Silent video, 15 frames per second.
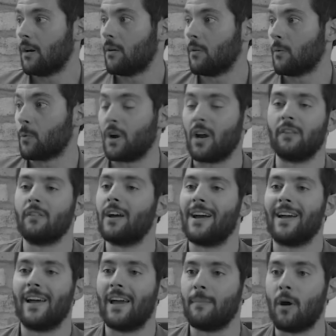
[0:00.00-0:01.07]
Wherever I
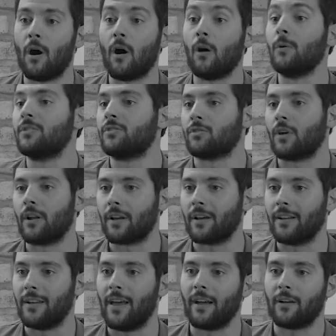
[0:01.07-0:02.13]
am, I always try to
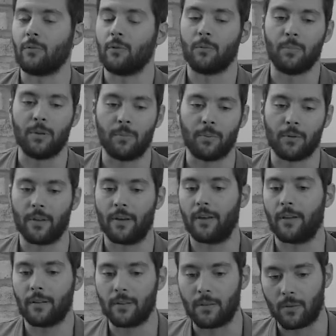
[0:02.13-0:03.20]
connect with people that
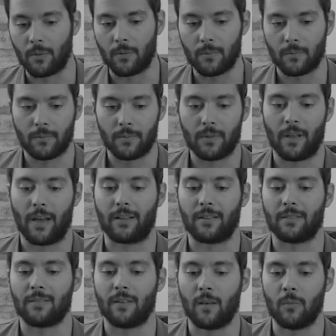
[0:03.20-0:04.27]
like the
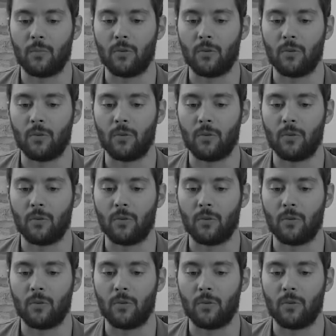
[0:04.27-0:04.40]
same